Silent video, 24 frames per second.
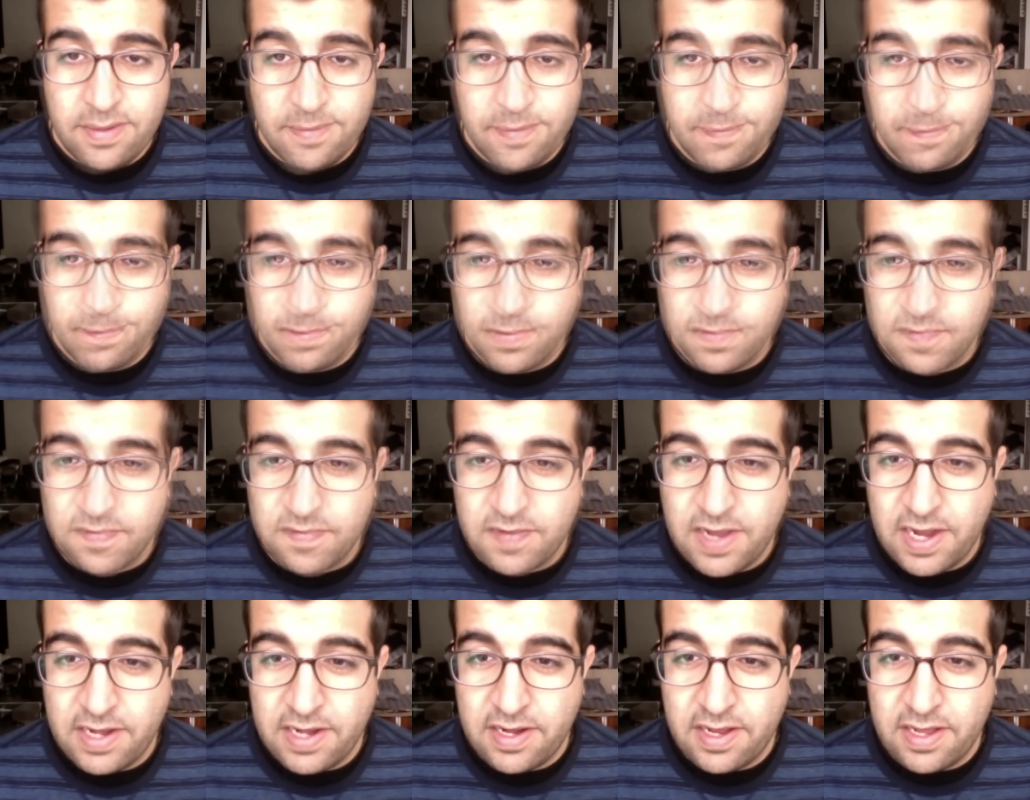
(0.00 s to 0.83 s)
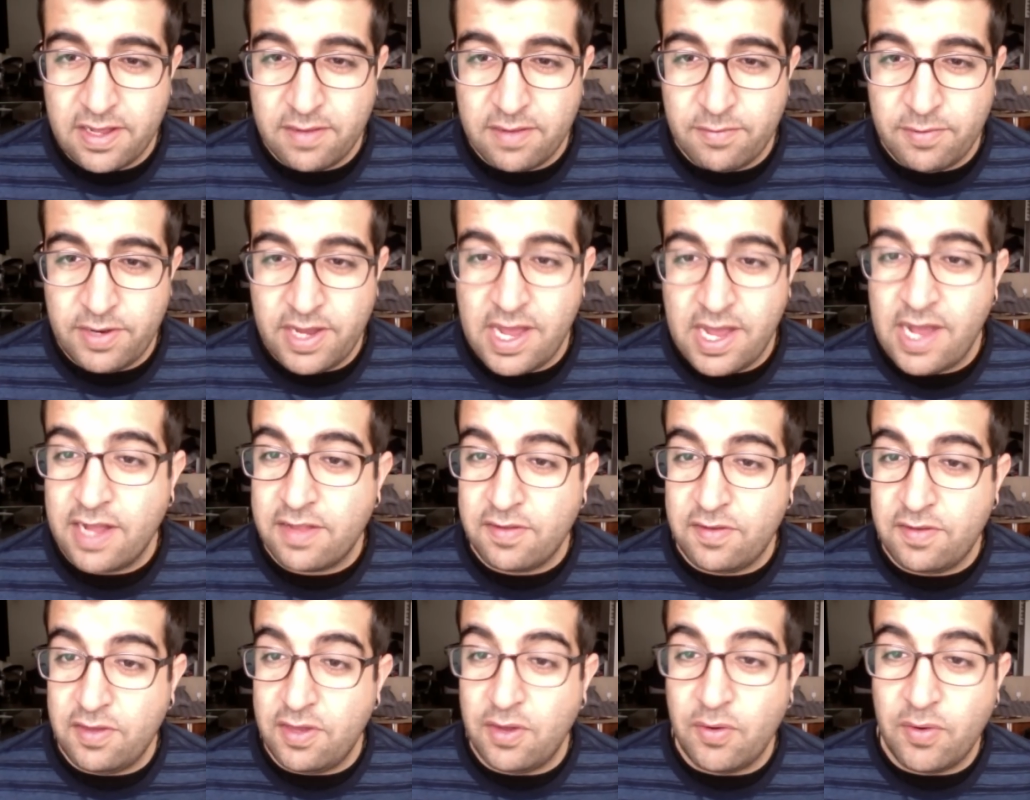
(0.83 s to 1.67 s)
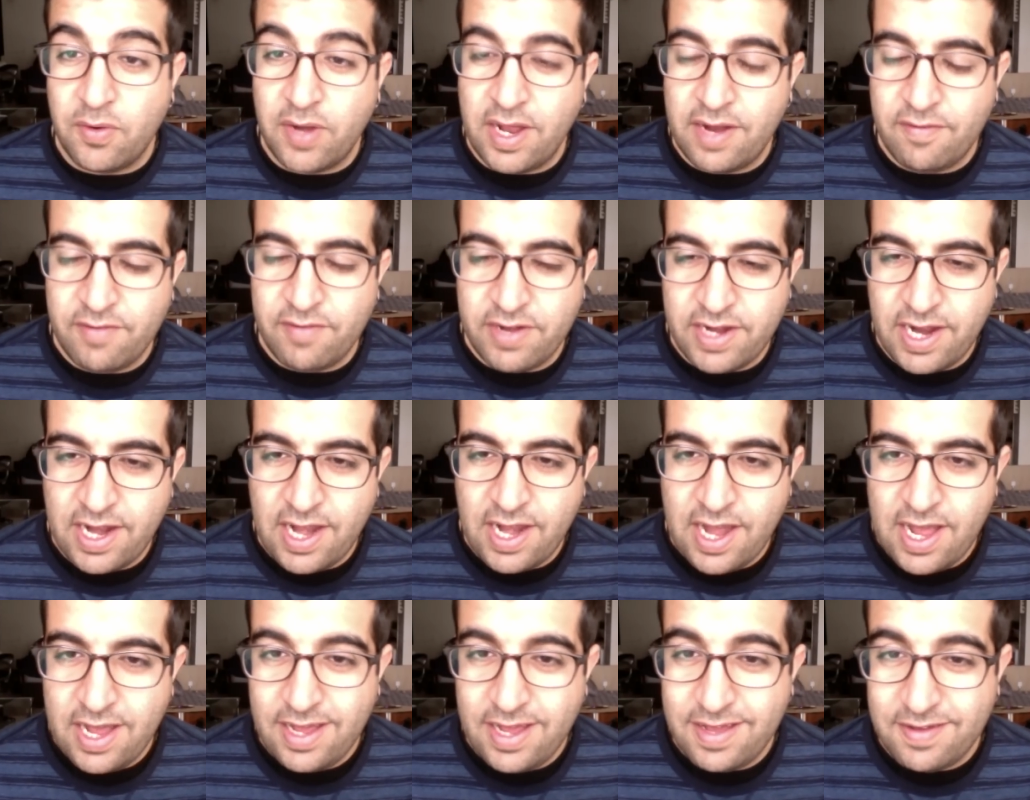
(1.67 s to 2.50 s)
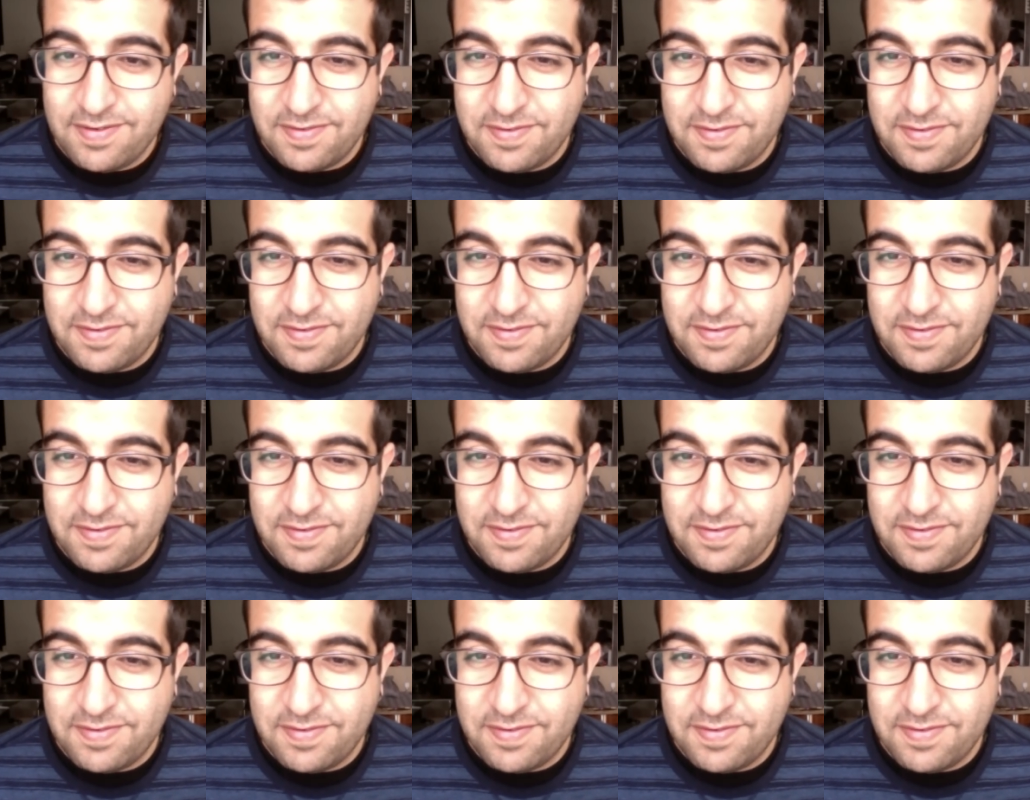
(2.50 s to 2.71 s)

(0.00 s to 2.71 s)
does China react to you in everyday life?